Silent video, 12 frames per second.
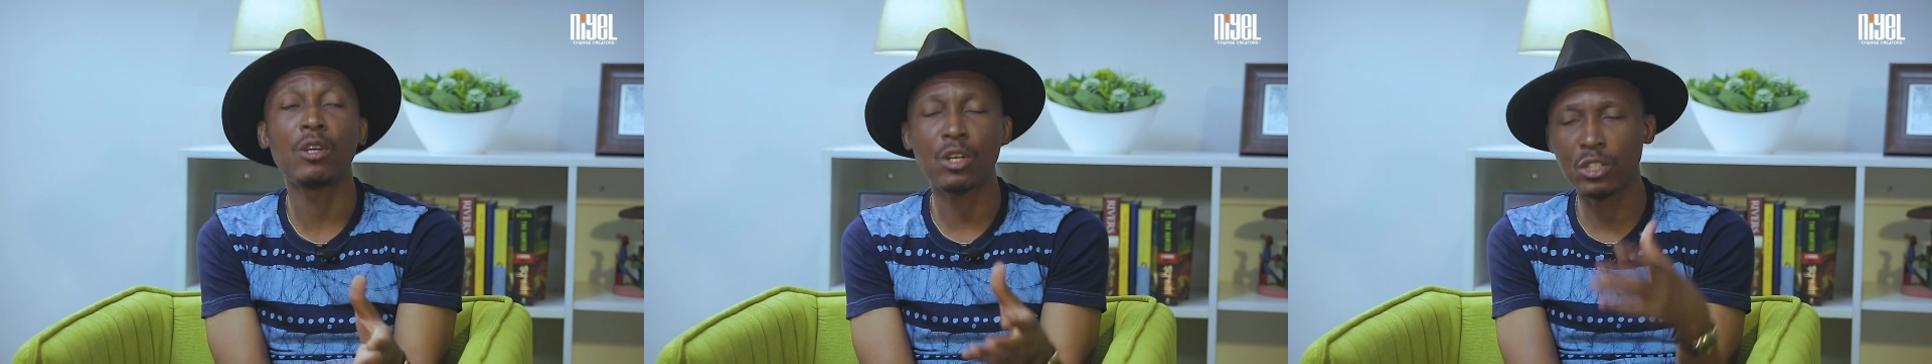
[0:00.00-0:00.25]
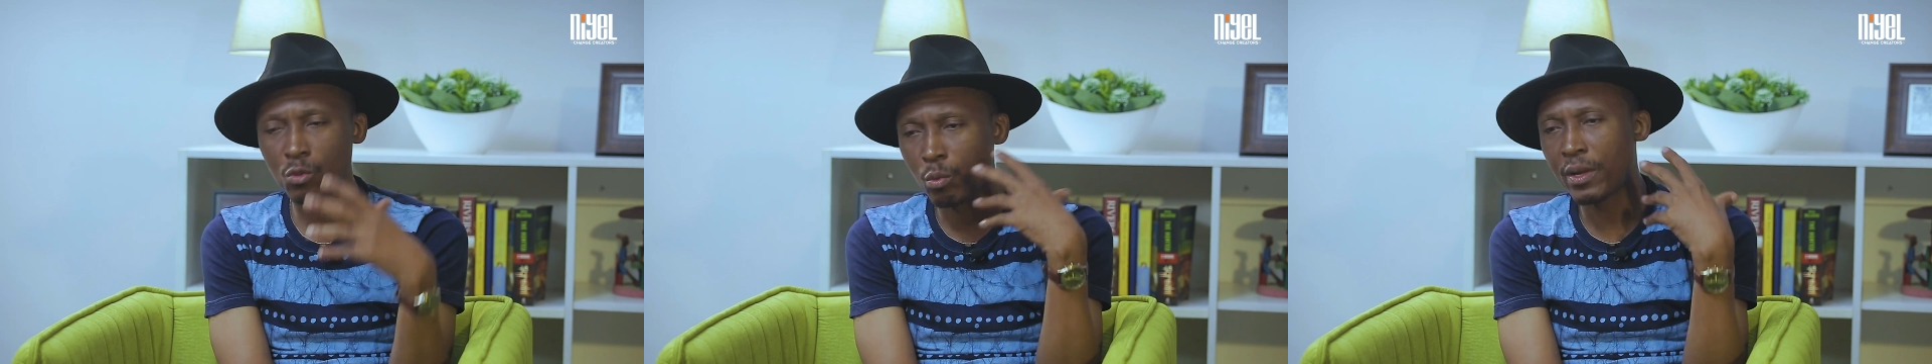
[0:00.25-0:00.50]

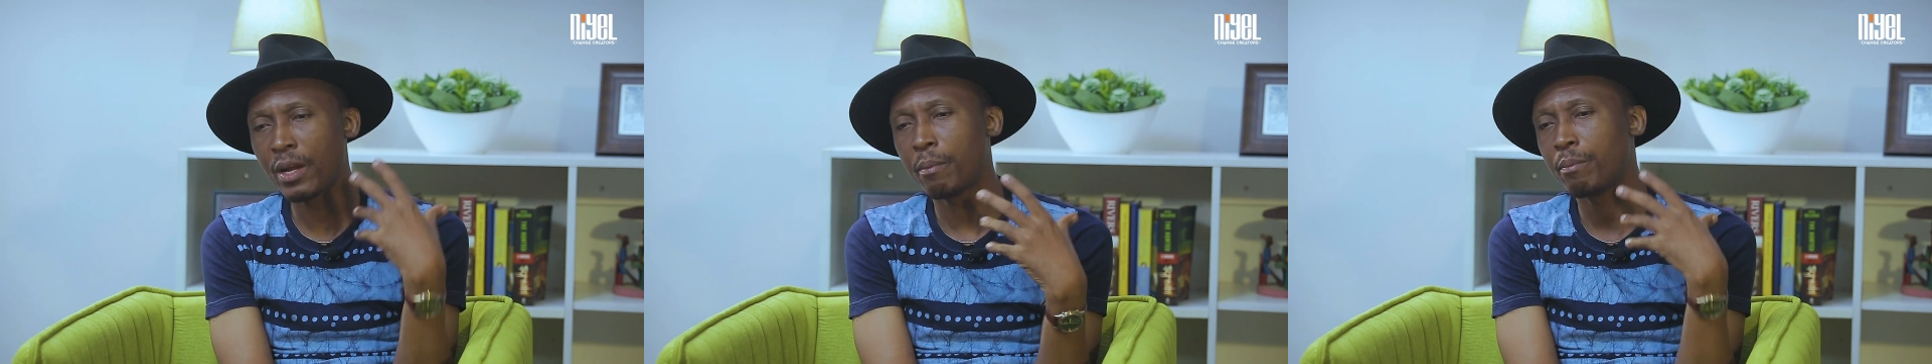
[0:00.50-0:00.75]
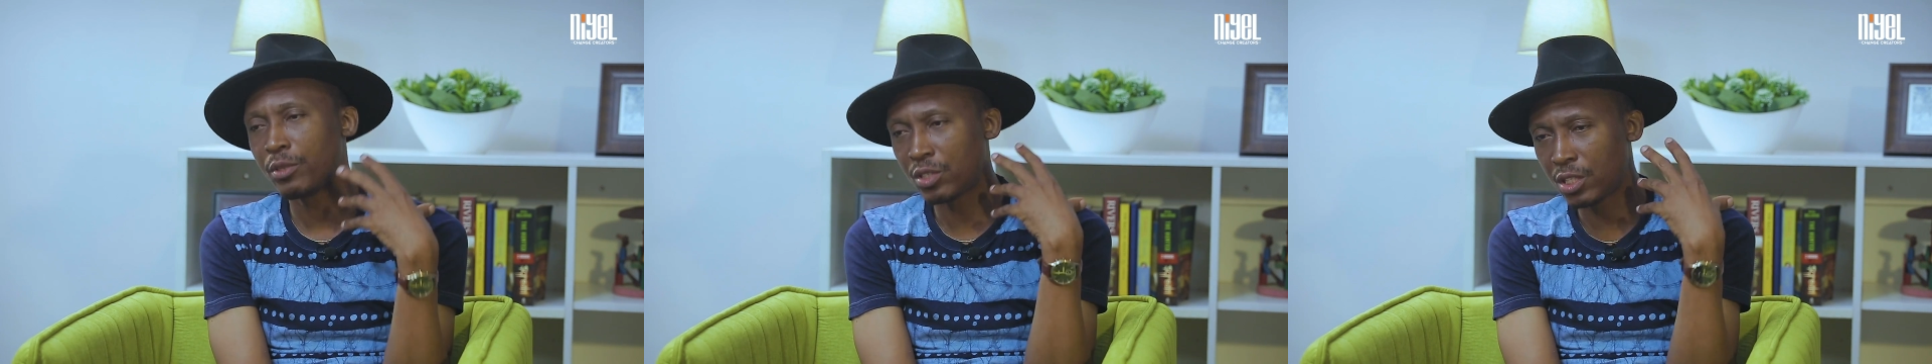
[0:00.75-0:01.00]
because women
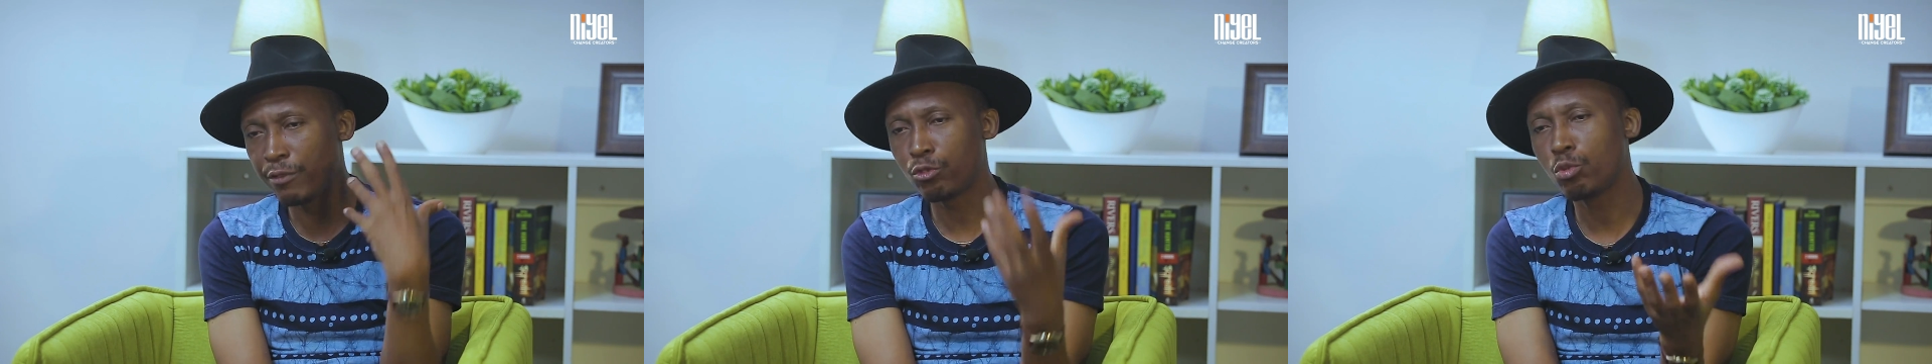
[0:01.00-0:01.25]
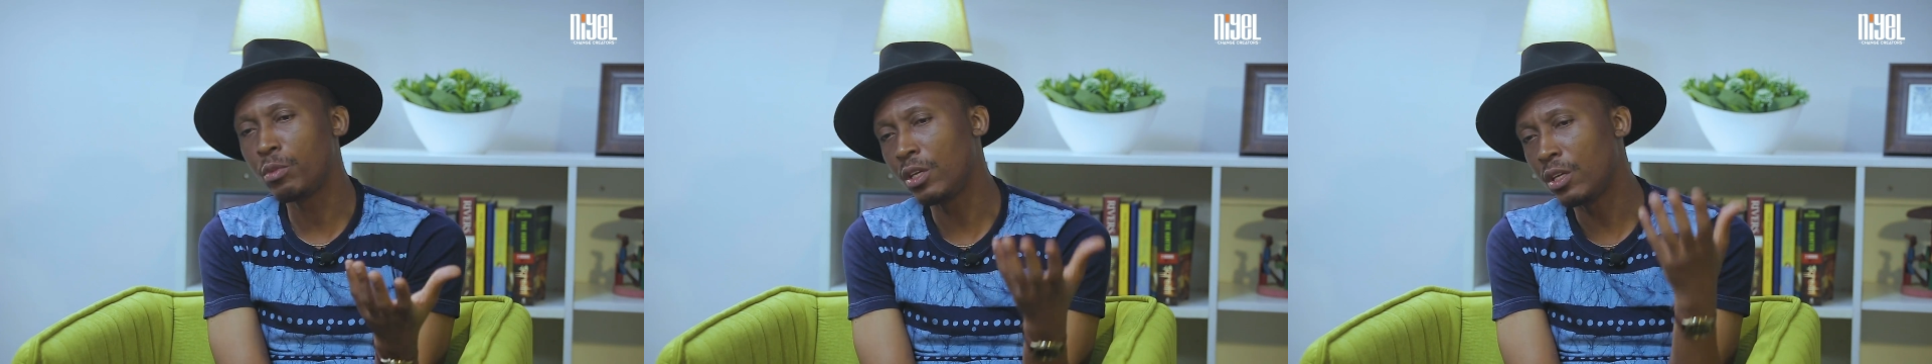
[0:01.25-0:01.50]
are
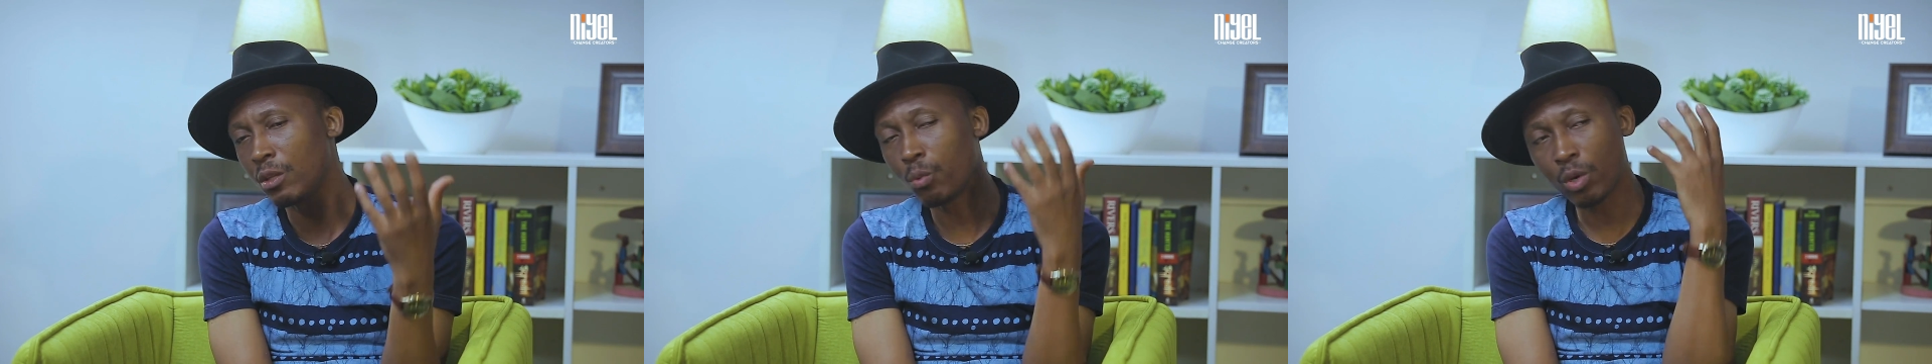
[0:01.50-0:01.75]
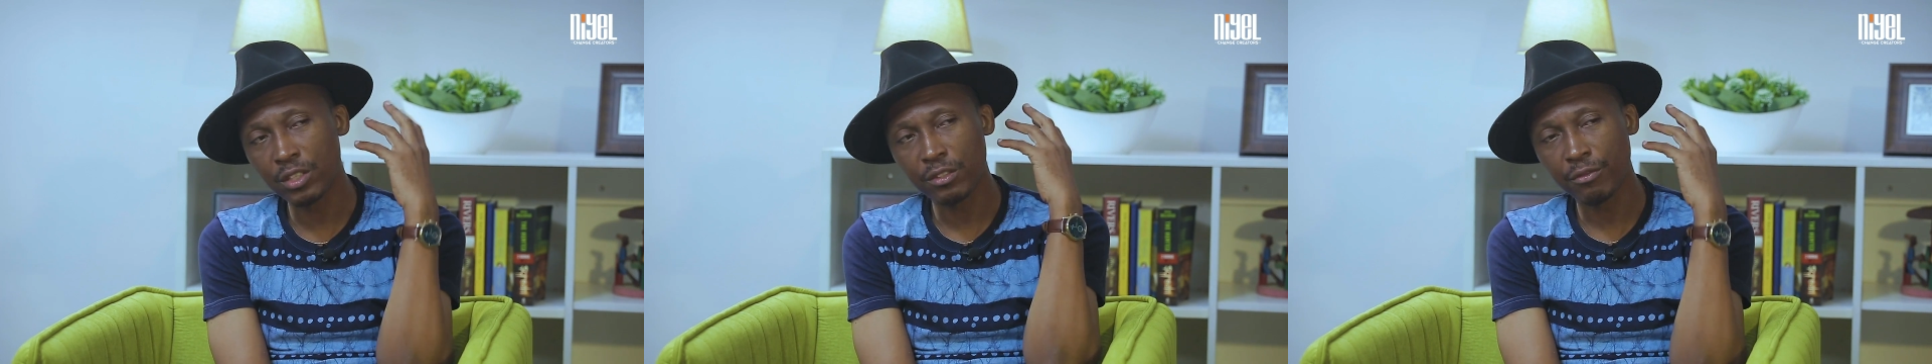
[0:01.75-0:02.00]
perceived to be the
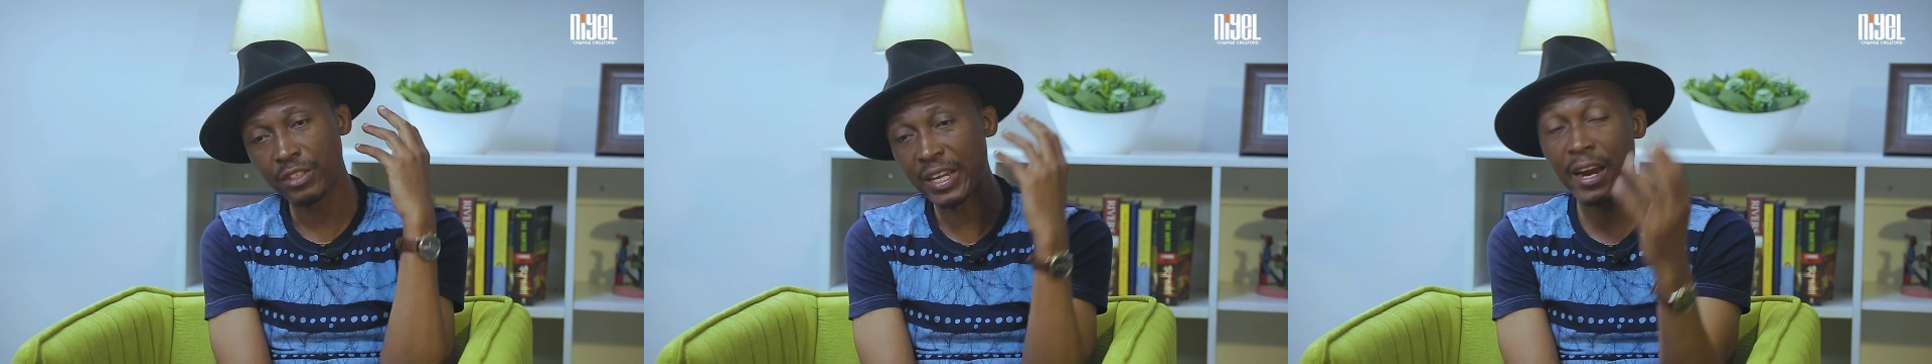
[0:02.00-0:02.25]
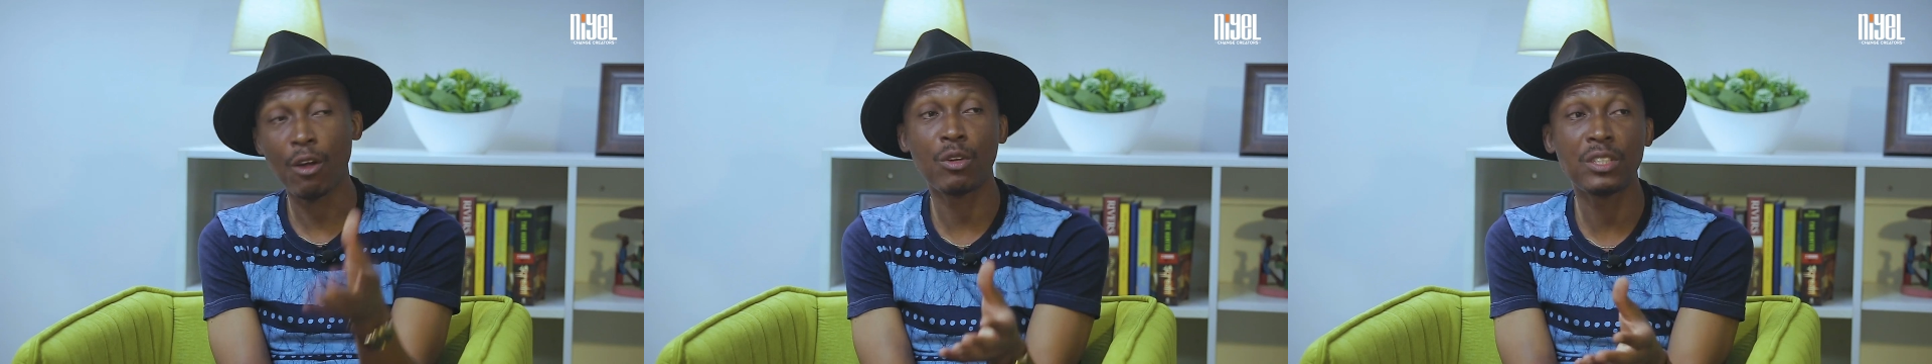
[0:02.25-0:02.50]
ones in
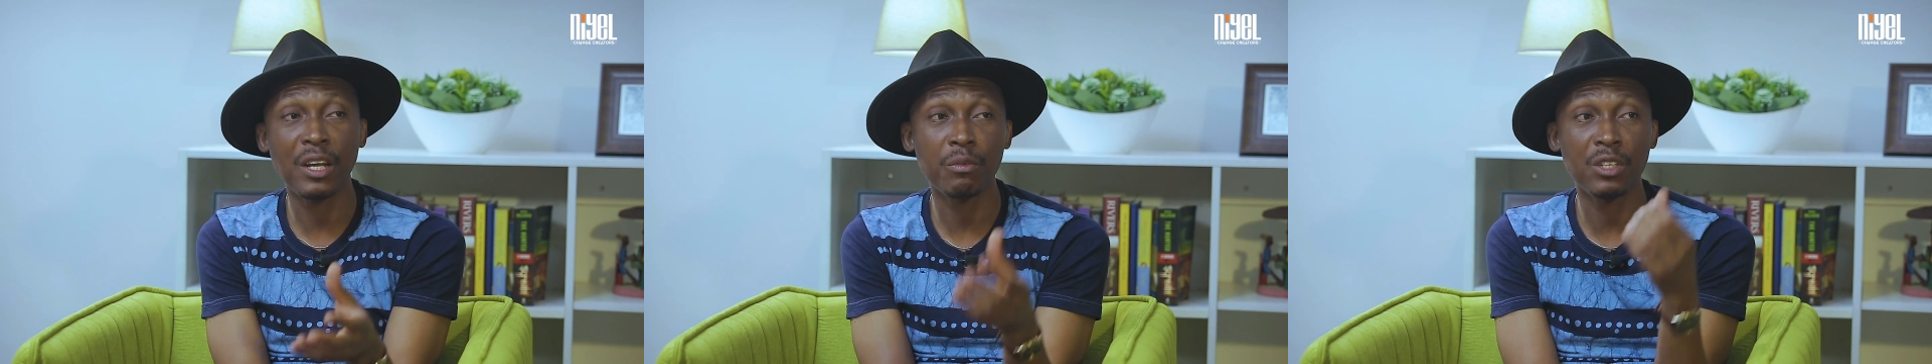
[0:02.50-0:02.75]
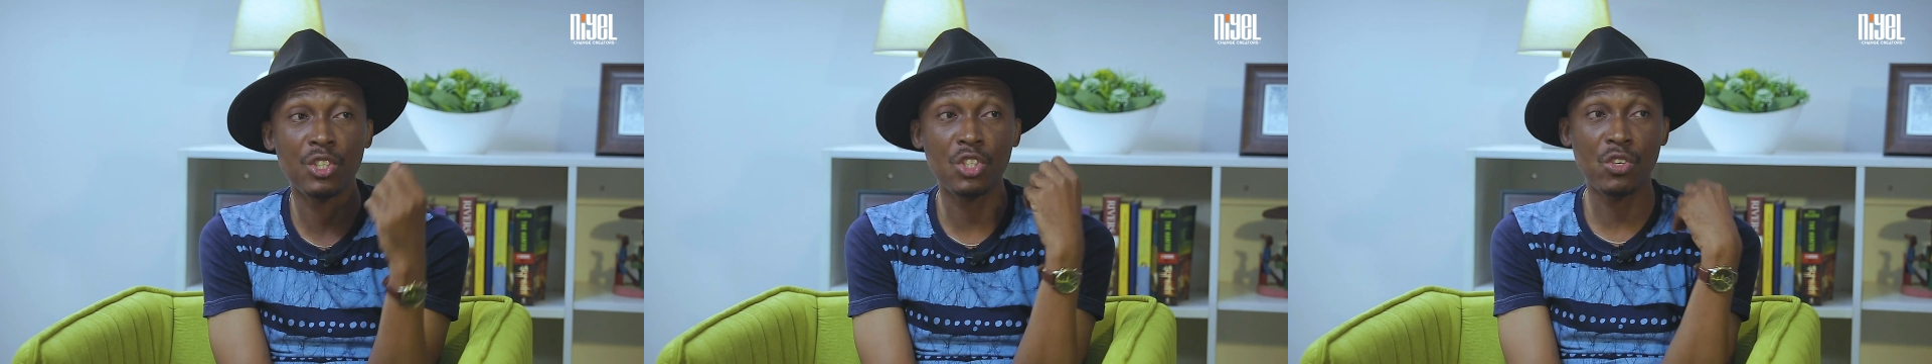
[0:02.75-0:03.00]
direct
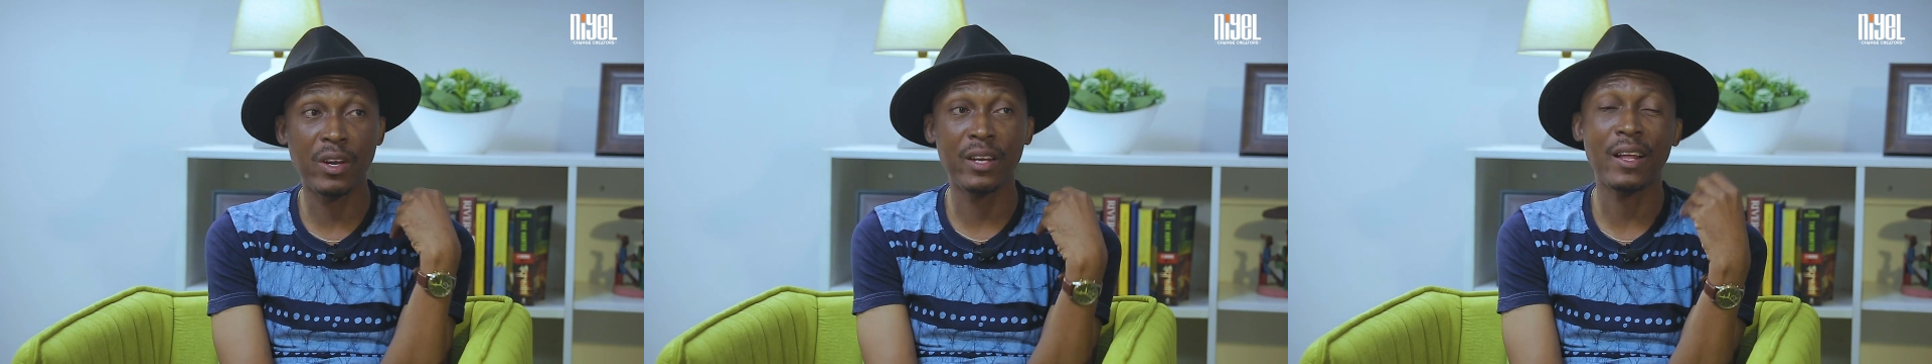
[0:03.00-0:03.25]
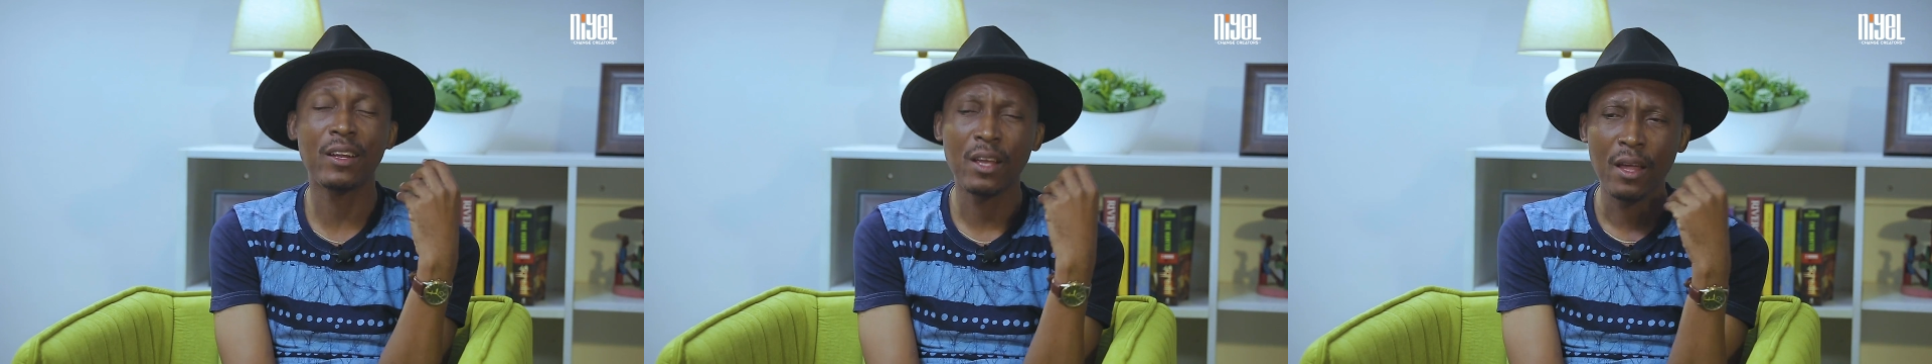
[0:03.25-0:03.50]
contact with the
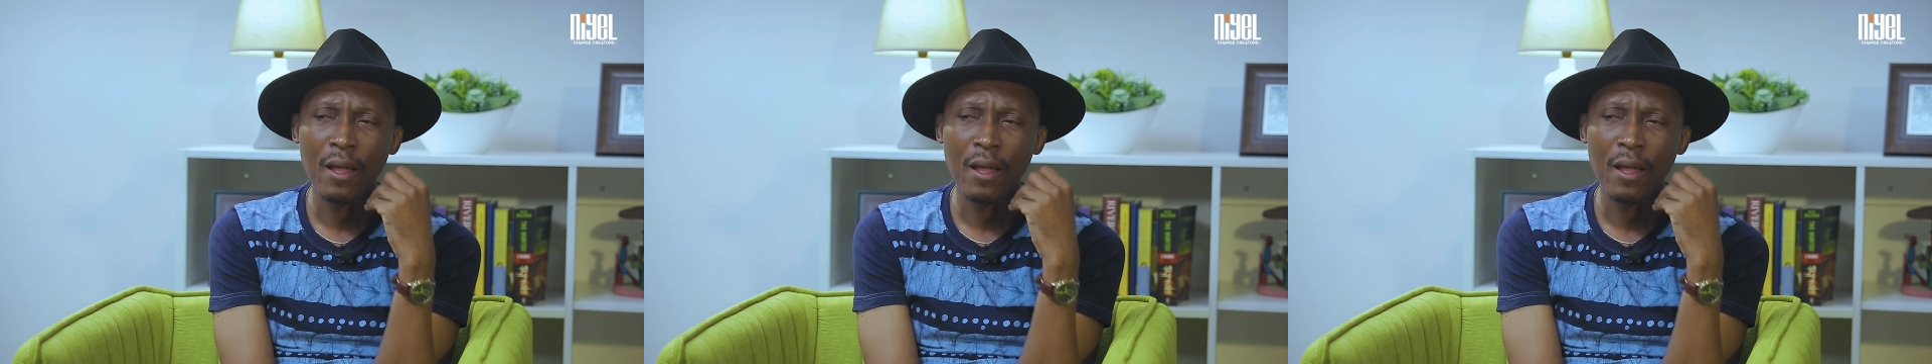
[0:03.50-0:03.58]
children.